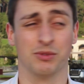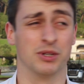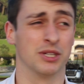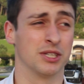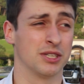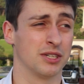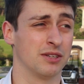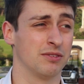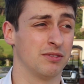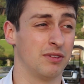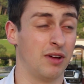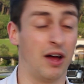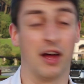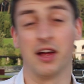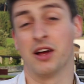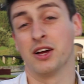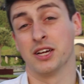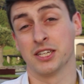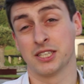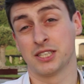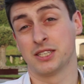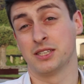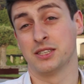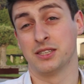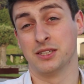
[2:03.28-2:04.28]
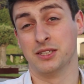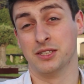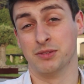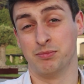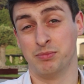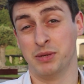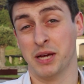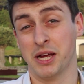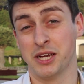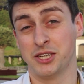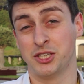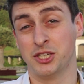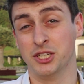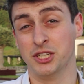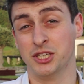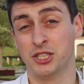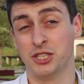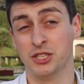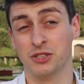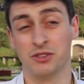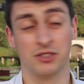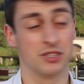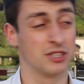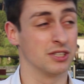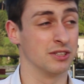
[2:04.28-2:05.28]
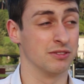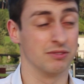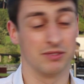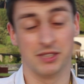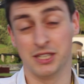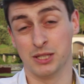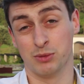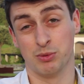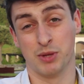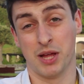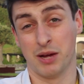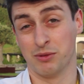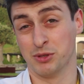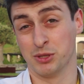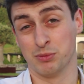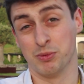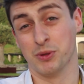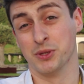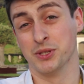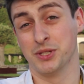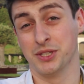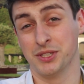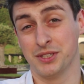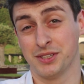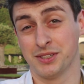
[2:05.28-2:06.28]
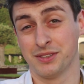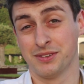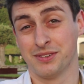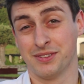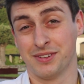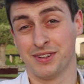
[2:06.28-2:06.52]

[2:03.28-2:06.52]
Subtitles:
Which I asked the PhD students and these were their responses.